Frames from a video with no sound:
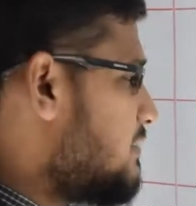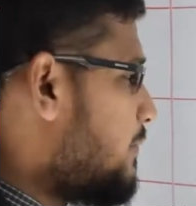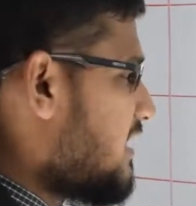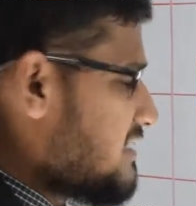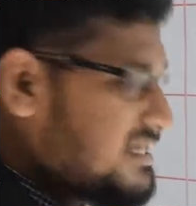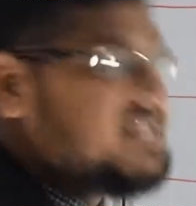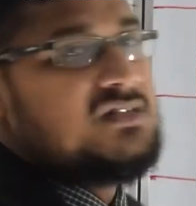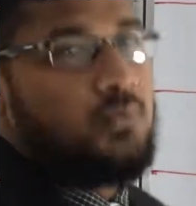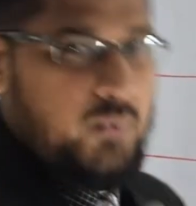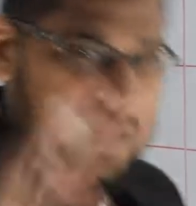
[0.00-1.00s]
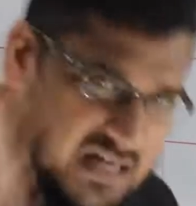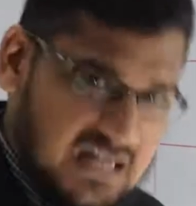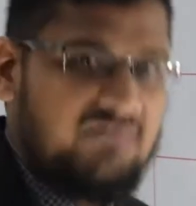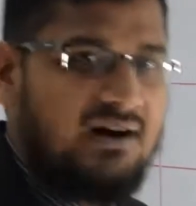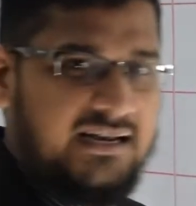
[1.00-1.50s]
but since we
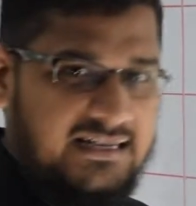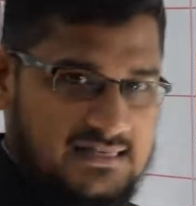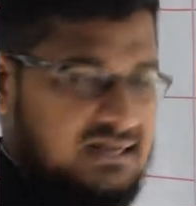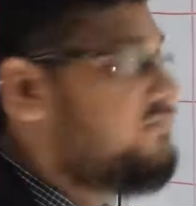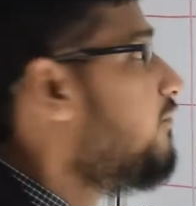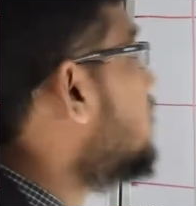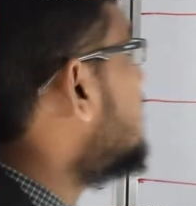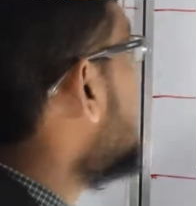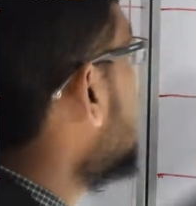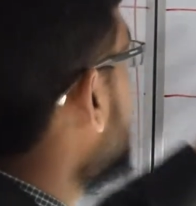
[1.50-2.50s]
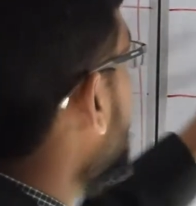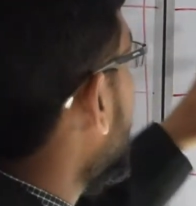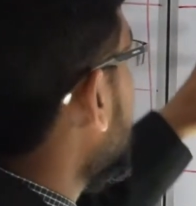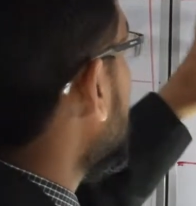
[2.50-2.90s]
give our external force, we can